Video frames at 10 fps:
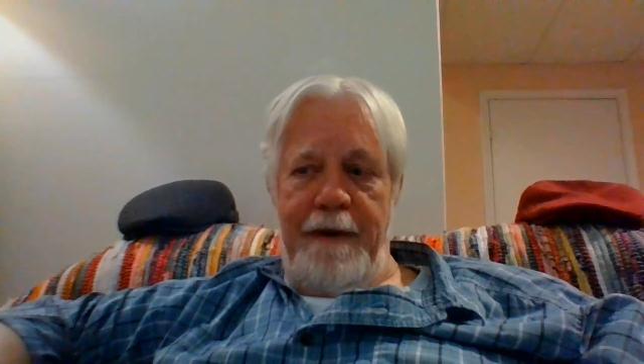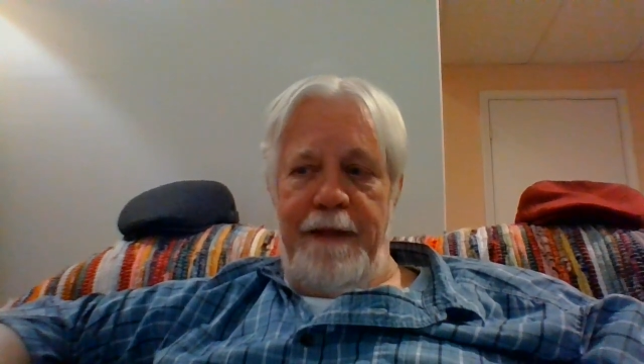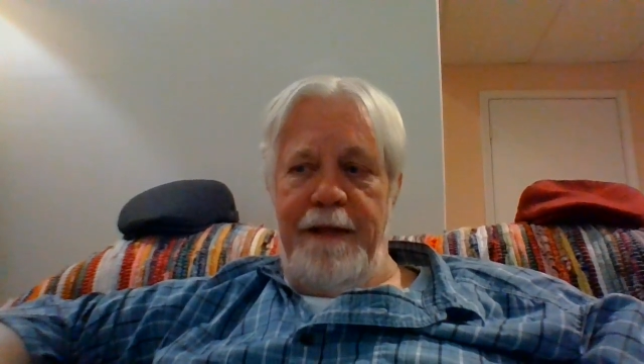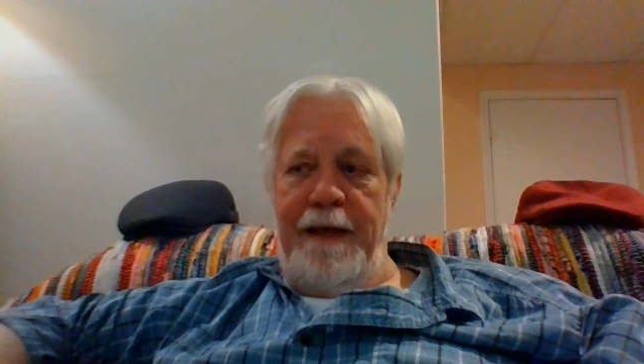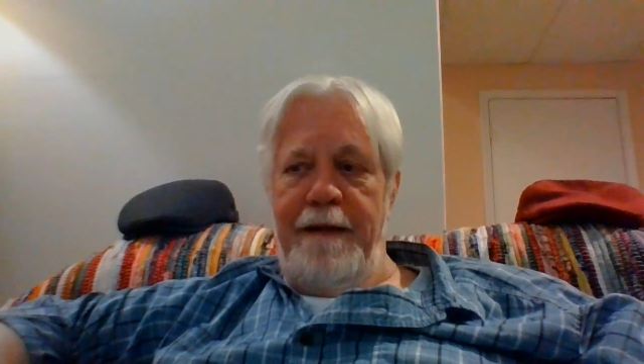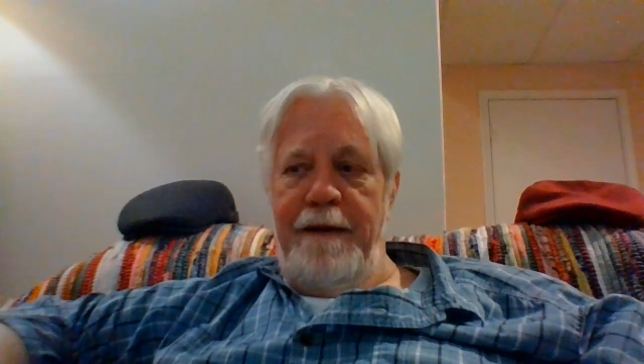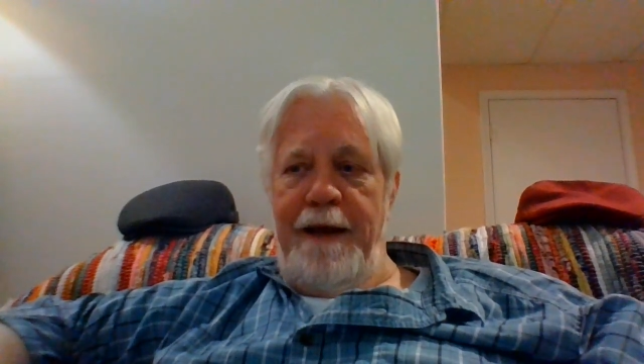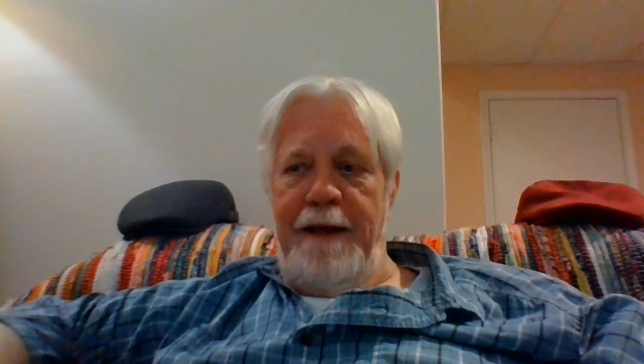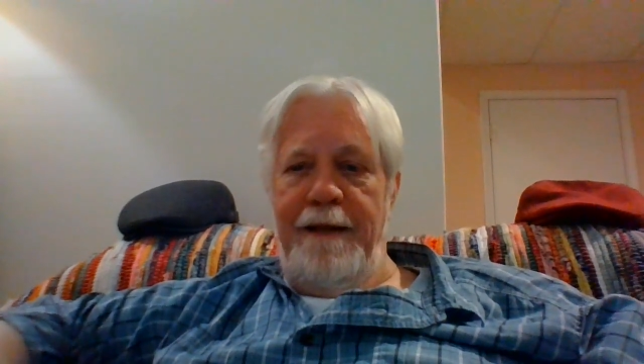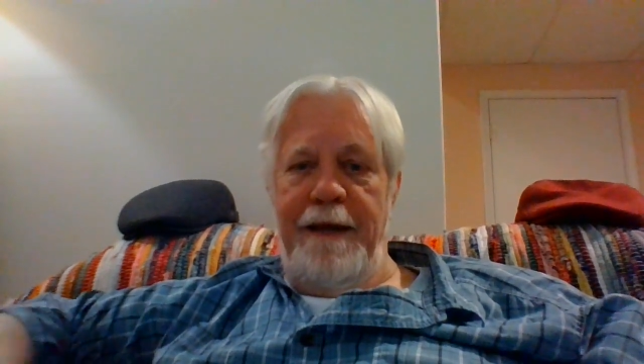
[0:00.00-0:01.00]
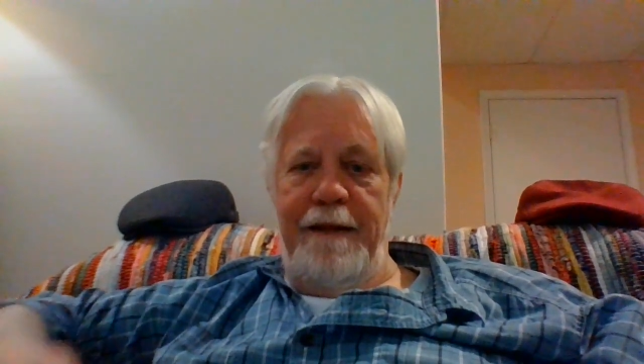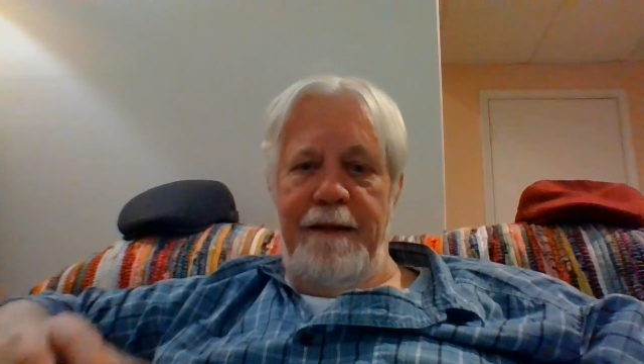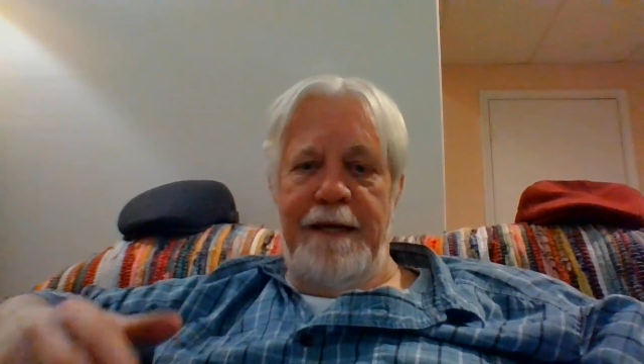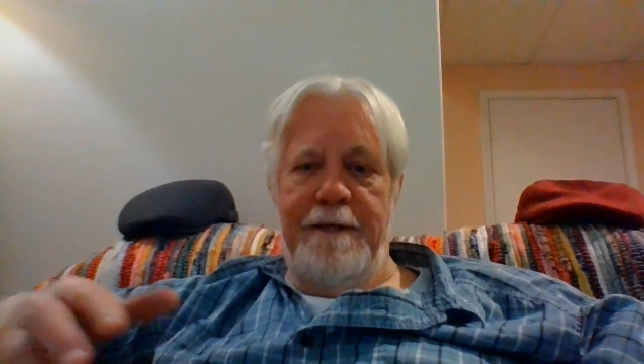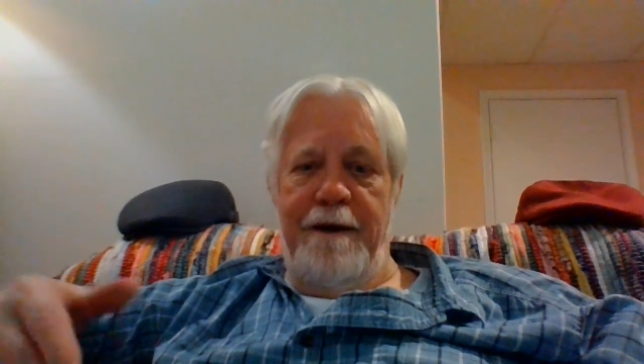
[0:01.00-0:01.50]
And then
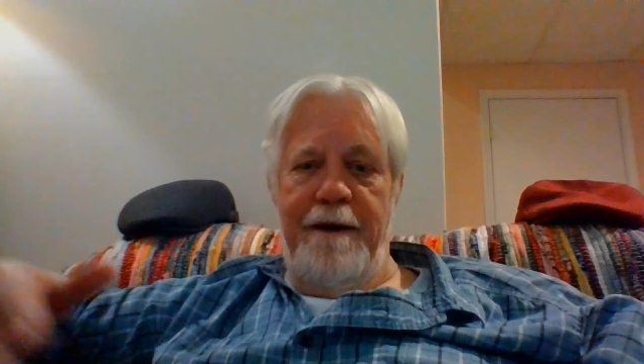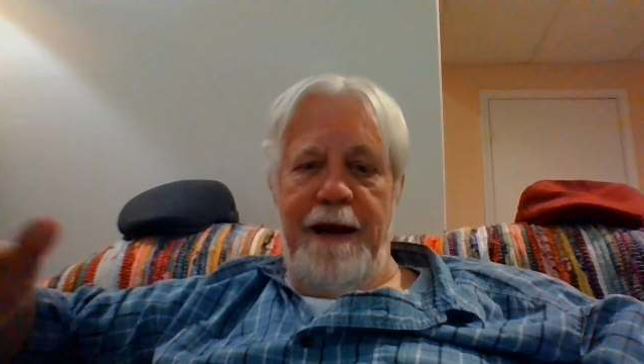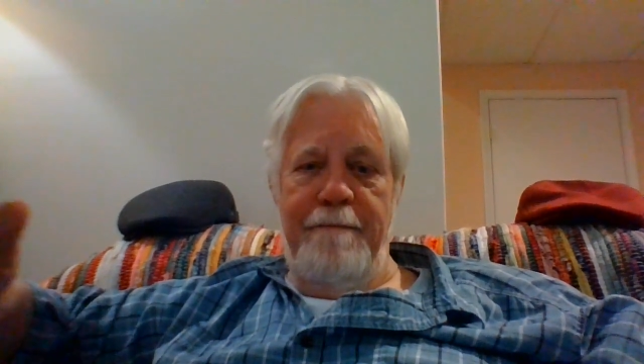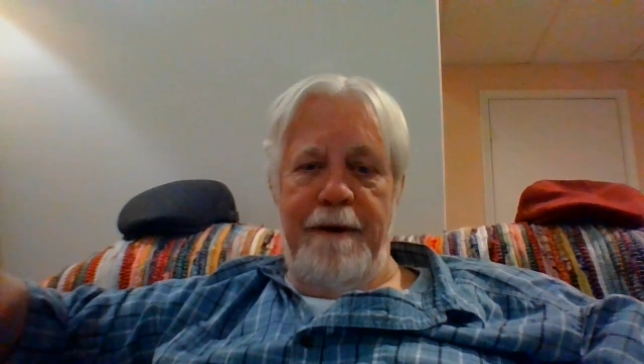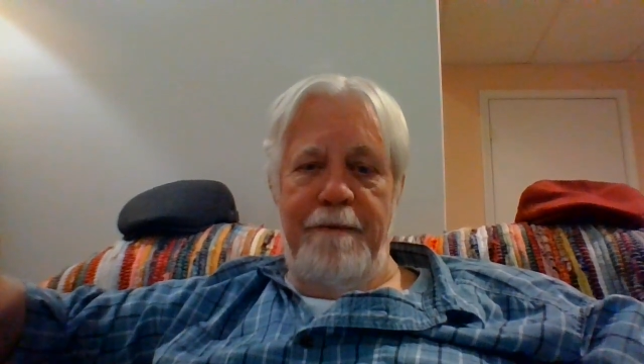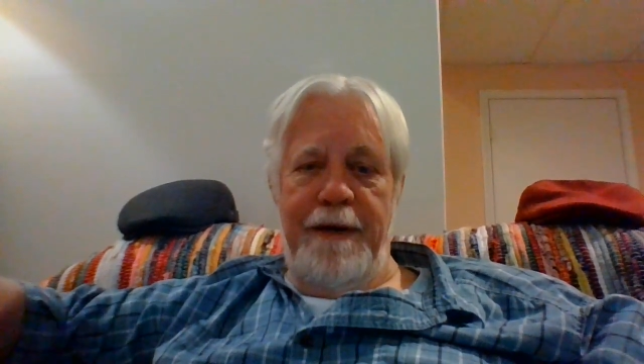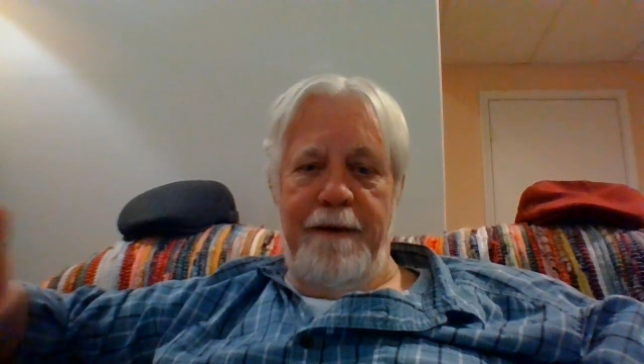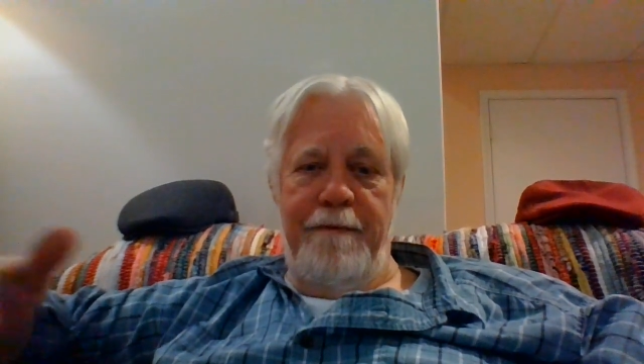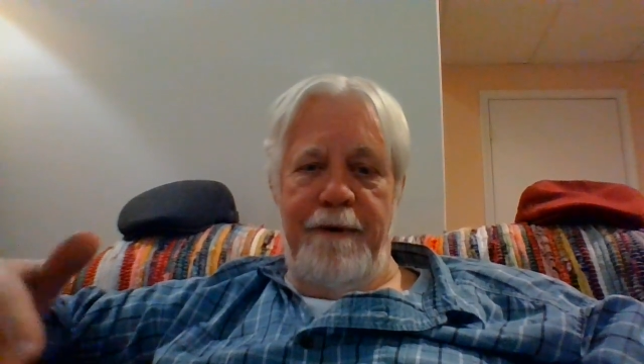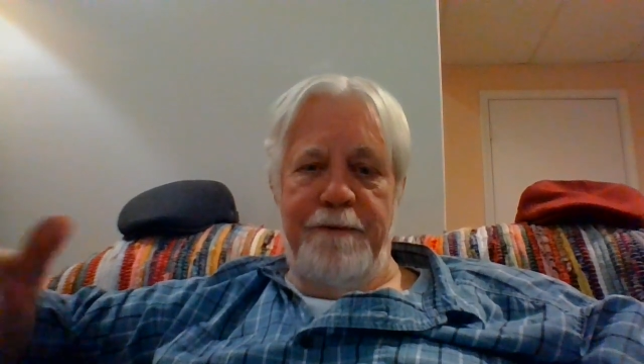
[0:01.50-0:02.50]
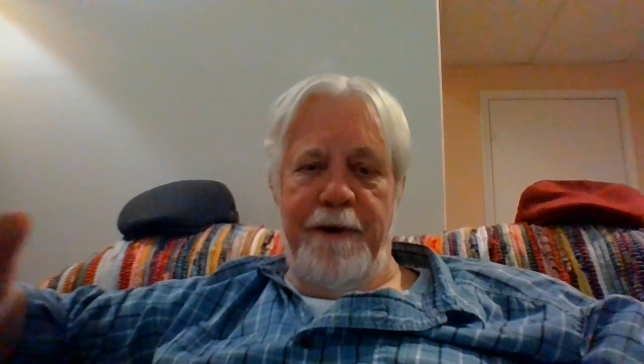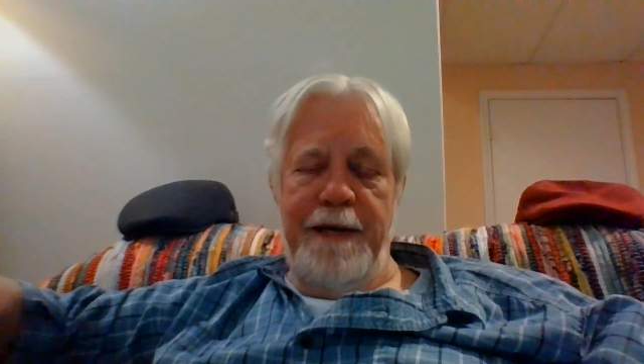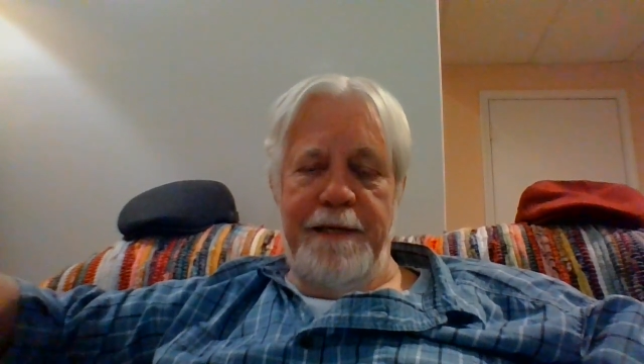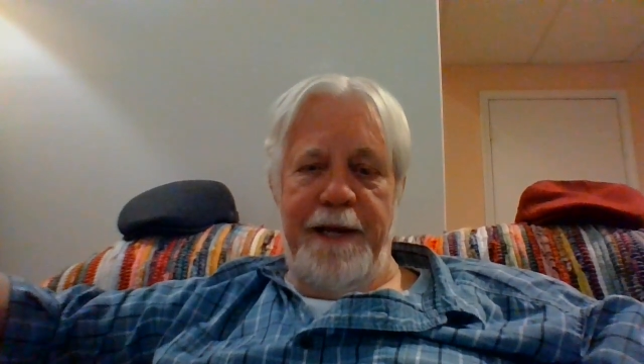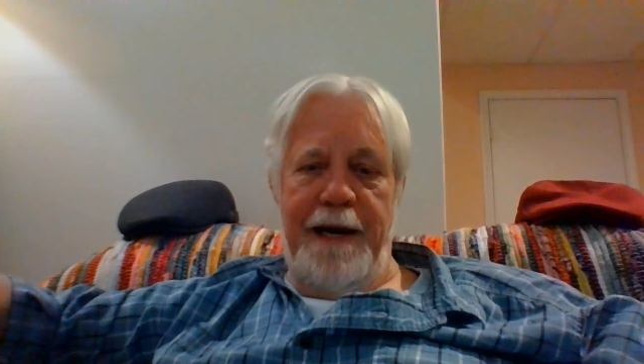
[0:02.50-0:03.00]
they started naming what
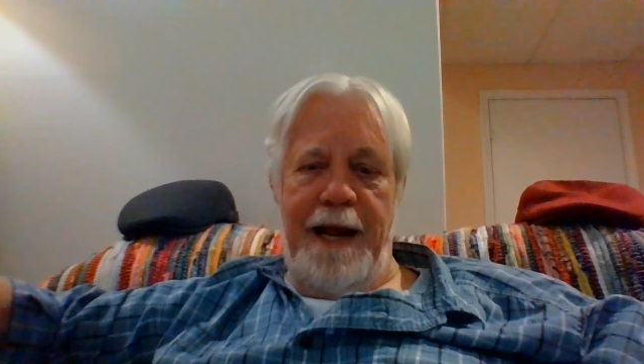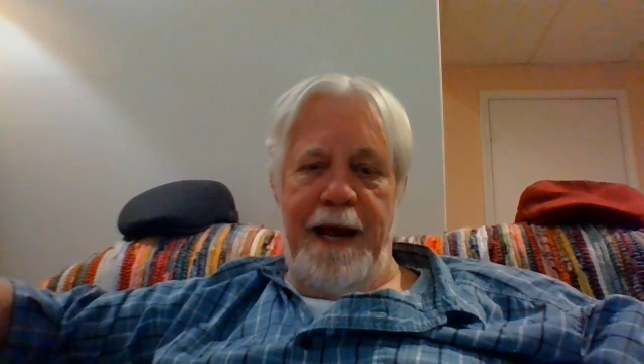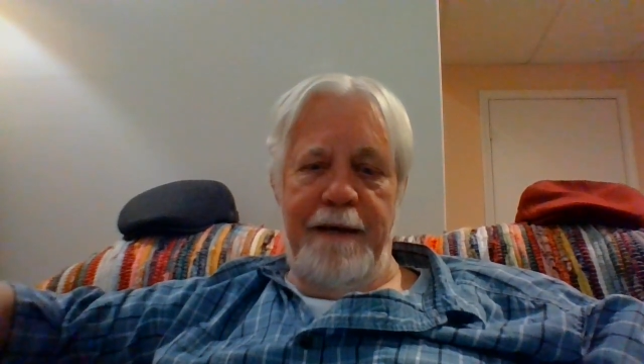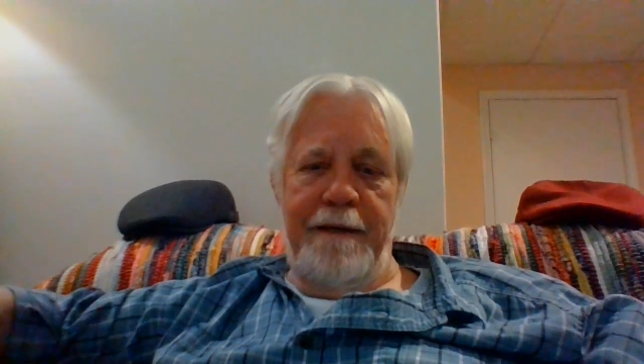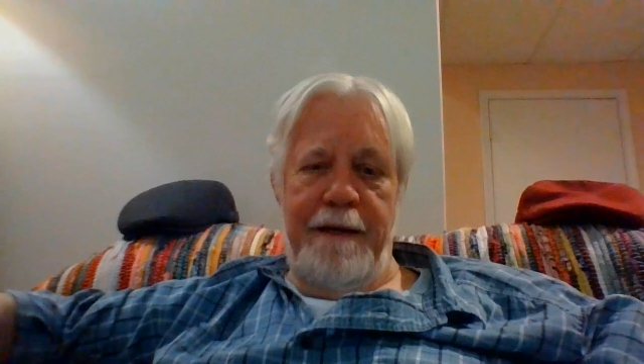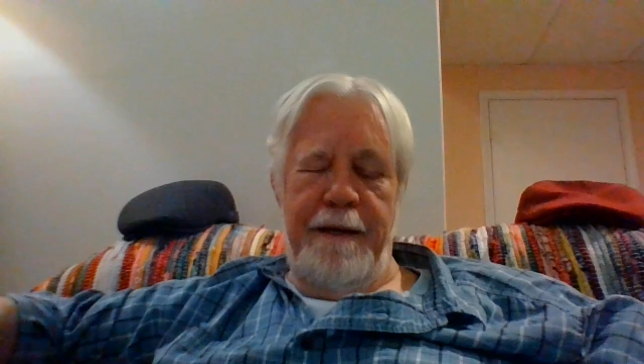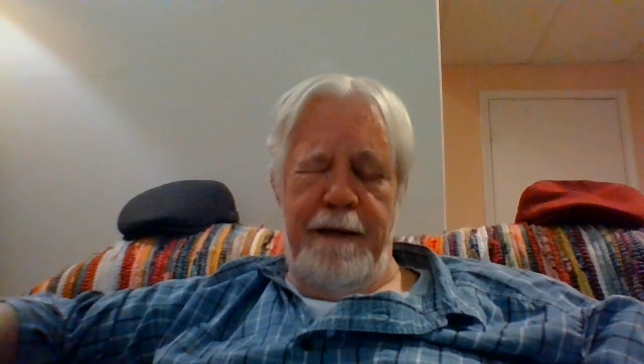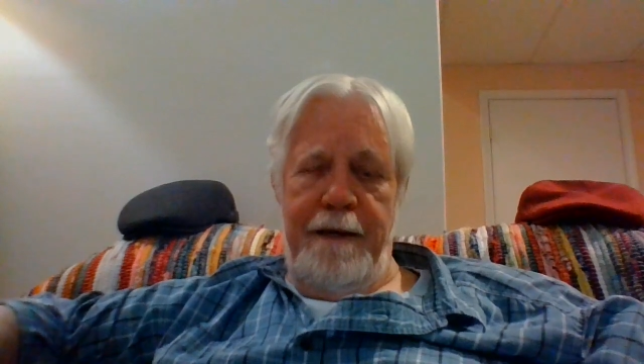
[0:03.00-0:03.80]
drinks they liked,